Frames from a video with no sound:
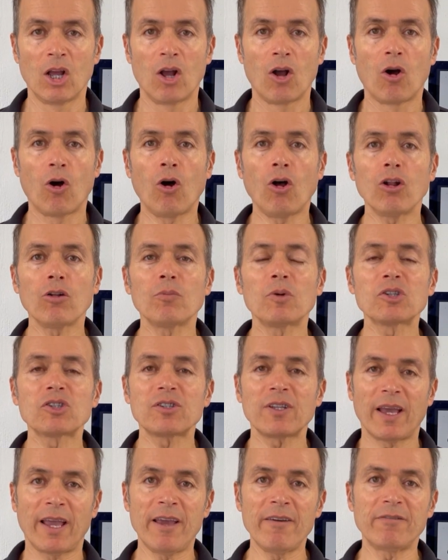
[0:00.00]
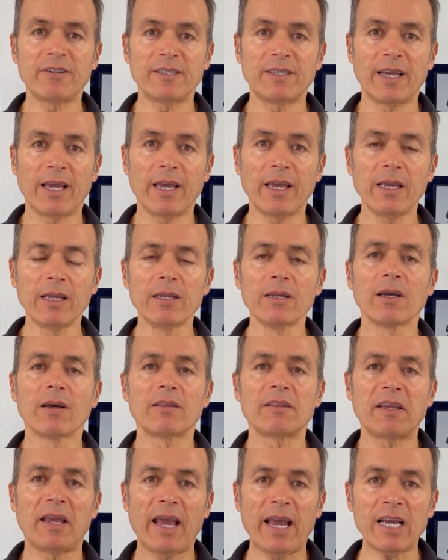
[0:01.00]
Almost every day,
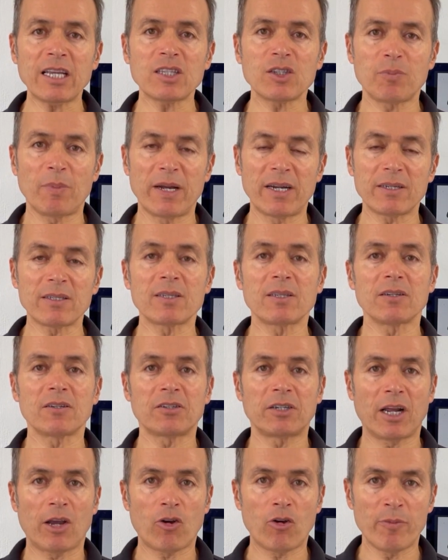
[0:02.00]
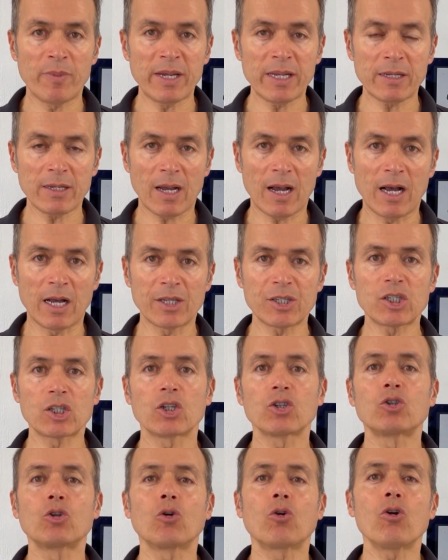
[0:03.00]
the experts recommend us
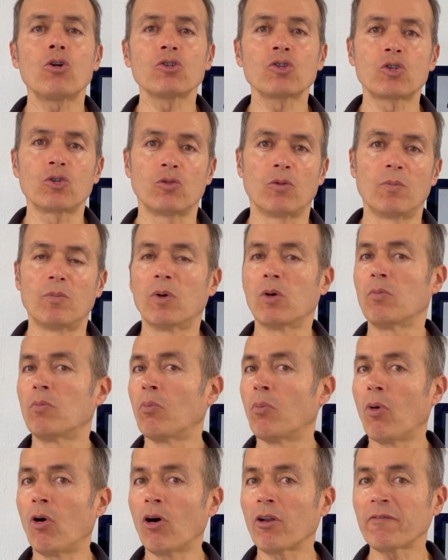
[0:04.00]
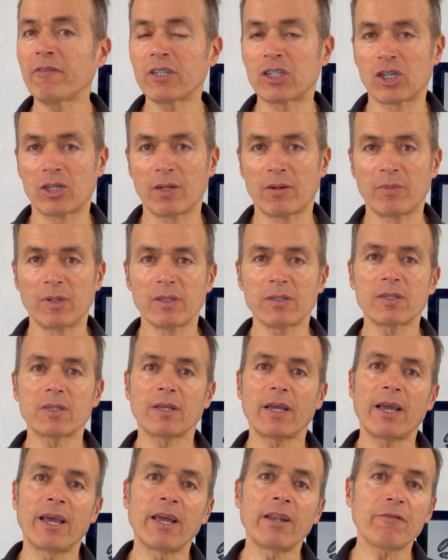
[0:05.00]
to consume more
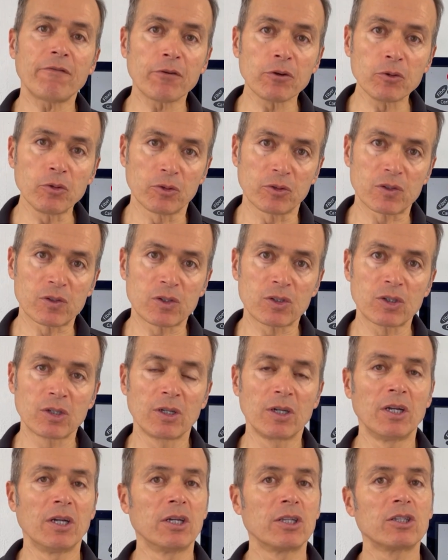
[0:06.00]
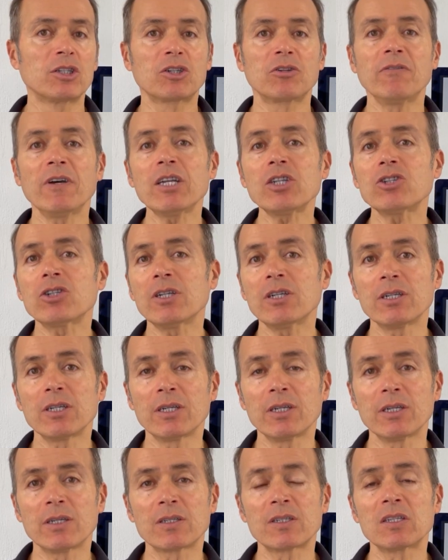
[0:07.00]
vegetables and fruits. The question
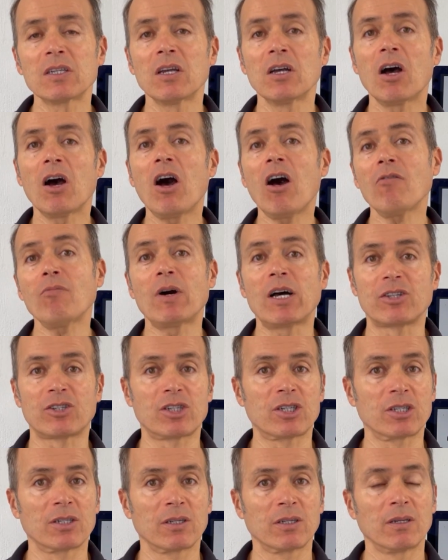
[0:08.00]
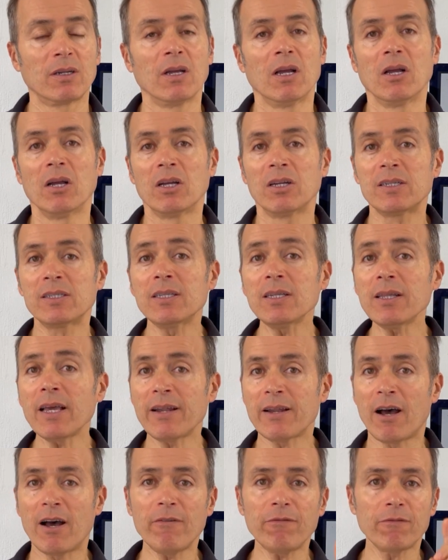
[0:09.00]
is, how much? Is it
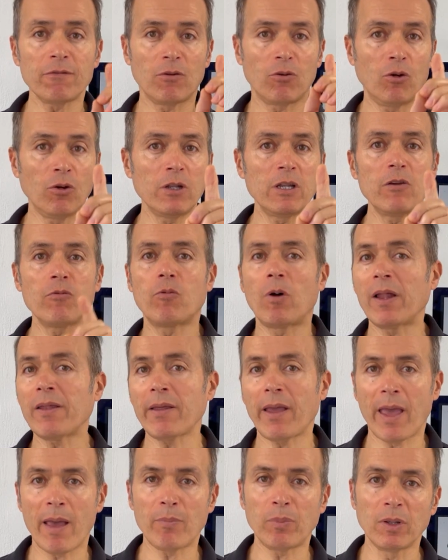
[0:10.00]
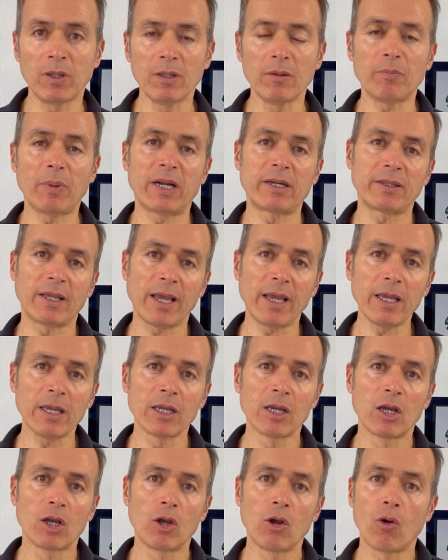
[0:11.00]
enough only one apple per day?
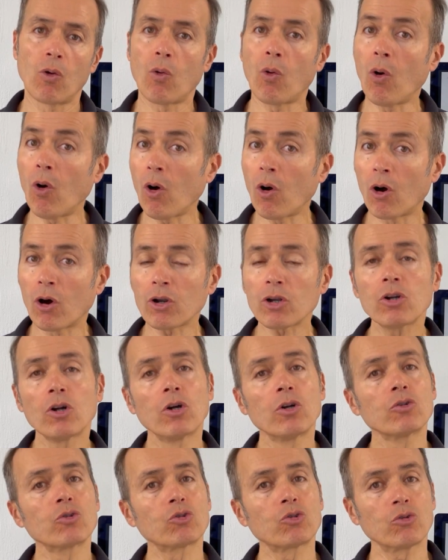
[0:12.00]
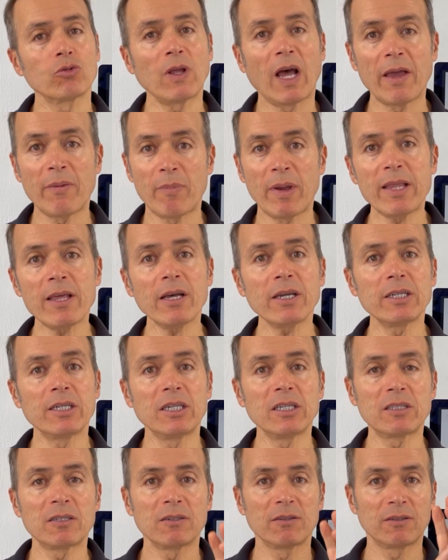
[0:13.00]
Or should I better
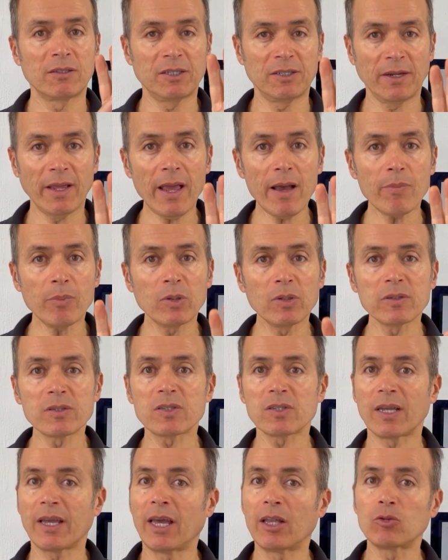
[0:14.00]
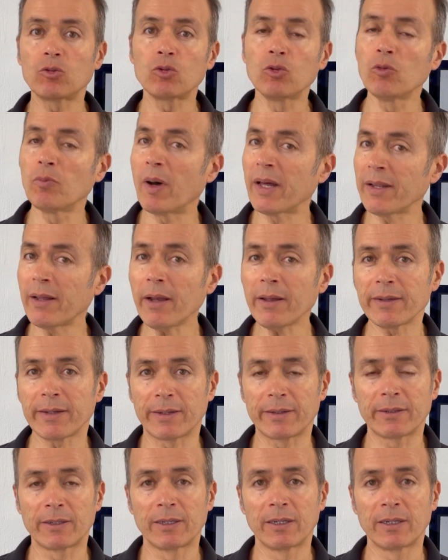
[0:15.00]
eat 3 apples and 2 bananas?